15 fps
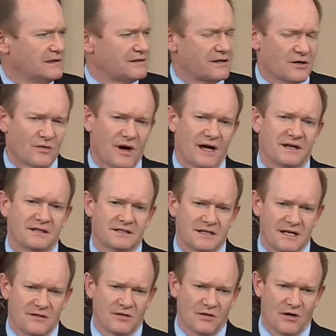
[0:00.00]
that Iran is
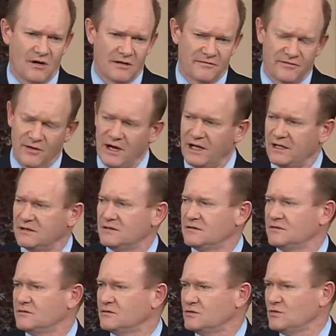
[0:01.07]
neither our friend
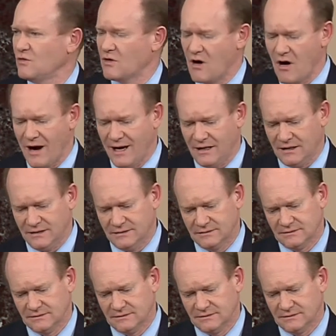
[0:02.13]
nor our ally.